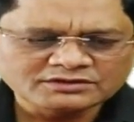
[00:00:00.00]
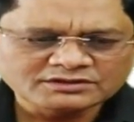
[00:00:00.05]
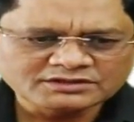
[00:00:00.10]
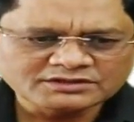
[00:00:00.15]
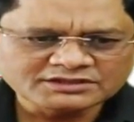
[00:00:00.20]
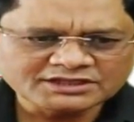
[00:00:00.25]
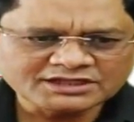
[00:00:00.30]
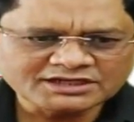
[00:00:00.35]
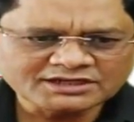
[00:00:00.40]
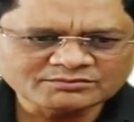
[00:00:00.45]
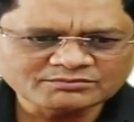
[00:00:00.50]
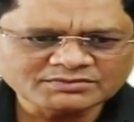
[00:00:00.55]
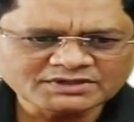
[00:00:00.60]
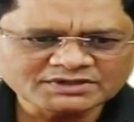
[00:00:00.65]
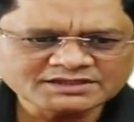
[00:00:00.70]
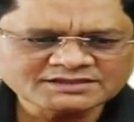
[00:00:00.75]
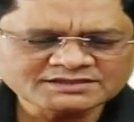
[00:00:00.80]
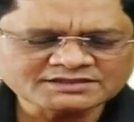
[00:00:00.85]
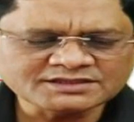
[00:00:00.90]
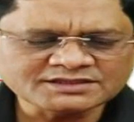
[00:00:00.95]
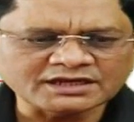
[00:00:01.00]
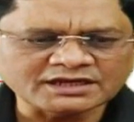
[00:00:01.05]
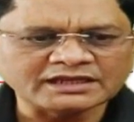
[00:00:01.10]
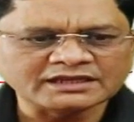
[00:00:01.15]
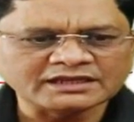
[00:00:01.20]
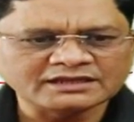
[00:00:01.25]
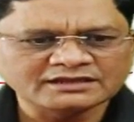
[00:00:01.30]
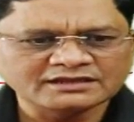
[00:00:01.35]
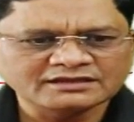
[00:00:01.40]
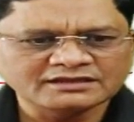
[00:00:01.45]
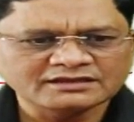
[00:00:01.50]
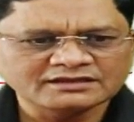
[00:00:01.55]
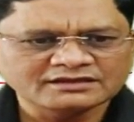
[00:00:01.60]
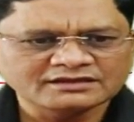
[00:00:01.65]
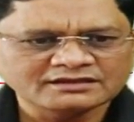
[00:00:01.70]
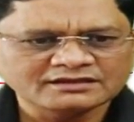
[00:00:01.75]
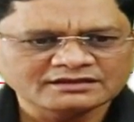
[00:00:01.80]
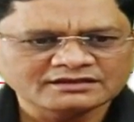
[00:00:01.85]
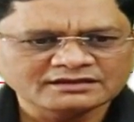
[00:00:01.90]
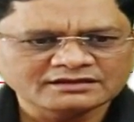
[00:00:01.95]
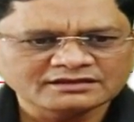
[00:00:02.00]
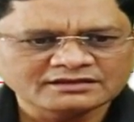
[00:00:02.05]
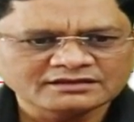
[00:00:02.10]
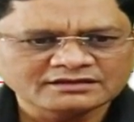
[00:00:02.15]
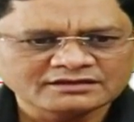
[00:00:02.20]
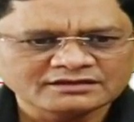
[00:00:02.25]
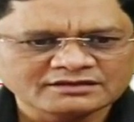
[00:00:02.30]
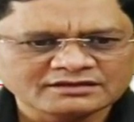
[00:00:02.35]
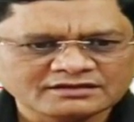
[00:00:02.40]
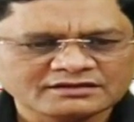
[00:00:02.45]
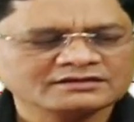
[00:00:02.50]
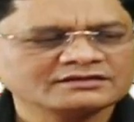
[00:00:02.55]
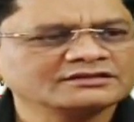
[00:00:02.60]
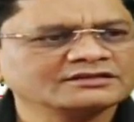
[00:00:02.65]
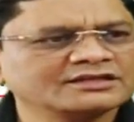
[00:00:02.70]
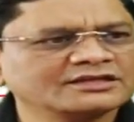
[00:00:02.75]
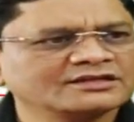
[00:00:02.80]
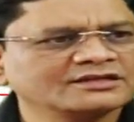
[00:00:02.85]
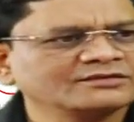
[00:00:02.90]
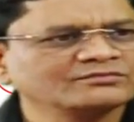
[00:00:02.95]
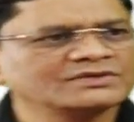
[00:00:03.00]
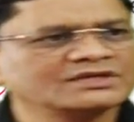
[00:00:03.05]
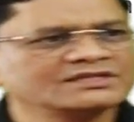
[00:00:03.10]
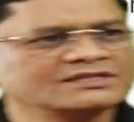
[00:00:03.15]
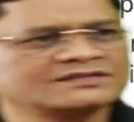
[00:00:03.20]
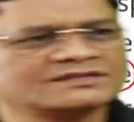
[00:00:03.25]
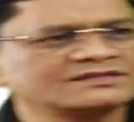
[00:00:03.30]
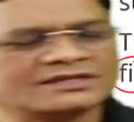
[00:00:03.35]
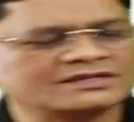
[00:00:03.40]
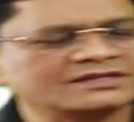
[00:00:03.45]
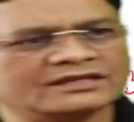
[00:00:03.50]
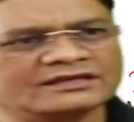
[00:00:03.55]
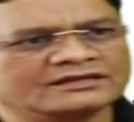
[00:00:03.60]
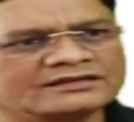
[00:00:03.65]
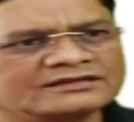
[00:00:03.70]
the number is 3. The number is 3.